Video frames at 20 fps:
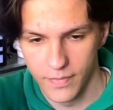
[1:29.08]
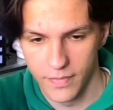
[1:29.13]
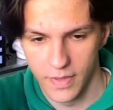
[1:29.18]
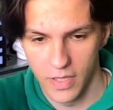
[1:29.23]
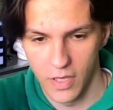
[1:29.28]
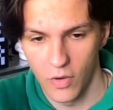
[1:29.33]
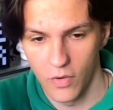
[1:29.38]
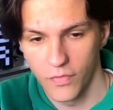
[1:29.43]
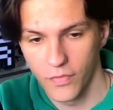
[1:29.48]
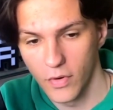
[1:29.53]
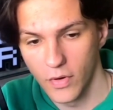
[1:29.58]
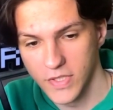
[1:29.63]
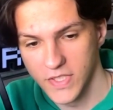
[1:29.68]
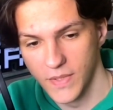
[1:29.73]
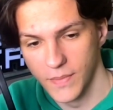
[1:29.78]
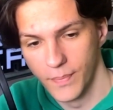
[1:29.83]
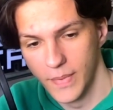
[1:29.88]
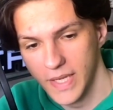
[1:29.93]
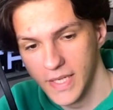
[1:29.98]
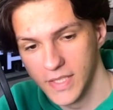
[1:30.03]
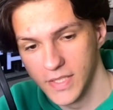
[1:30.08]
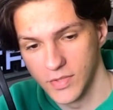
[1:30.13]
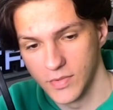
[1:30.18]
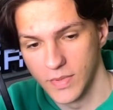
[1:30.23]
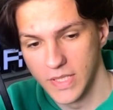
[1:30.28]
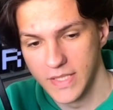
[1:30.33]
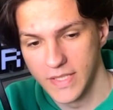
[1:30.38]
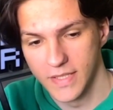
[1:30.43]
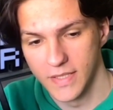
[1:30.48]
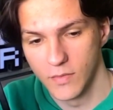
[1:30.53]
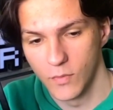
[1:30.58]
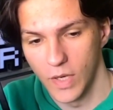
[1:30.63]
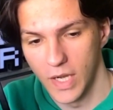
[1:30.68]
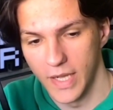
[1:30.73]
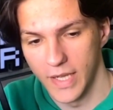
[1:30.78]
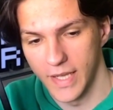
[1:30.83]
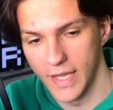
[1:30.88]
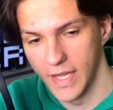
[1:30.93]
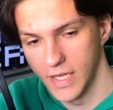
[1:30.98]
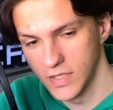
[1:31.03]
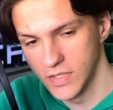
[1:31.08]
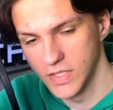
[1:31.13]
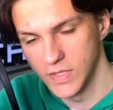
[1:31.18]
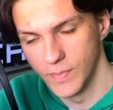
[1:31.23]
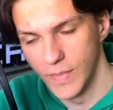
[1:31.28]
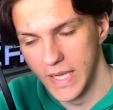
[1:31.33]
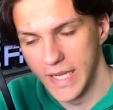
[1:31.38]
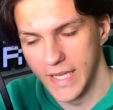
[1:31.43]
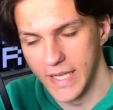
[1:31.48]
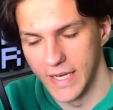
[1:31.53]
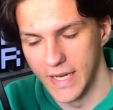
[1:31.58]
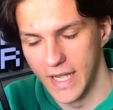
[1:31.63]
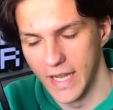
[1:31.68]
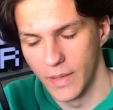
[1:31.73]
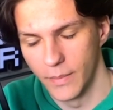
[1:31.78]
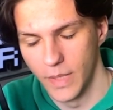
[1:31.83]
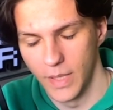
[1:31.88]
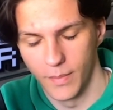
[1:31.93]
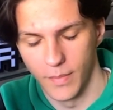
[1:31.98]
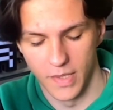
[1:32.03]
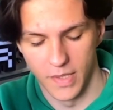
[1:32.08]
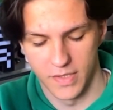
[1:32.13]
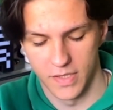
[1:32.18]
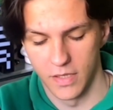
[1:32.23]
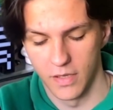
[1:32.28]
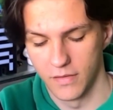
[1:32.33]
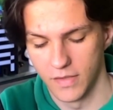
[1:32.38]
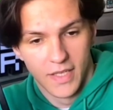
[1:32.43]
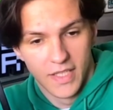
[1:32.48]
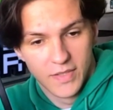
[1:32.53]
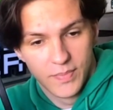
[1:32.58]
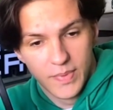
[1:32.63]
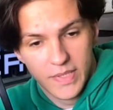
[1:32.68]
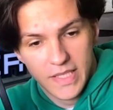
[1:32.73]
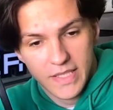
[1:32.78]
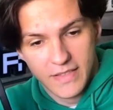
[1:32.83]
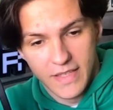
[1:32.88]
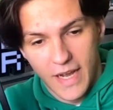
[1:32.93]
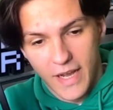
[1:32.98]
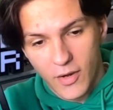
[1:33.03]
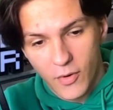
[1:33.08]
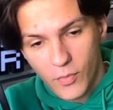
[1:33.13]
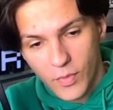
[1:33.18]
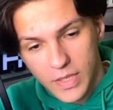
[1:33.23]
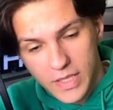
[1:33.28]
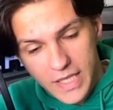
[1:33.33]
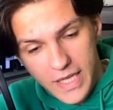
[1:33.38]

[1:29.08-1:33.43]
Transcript: Now of course the biggest reason why I can't just make an anime myself is because I don't really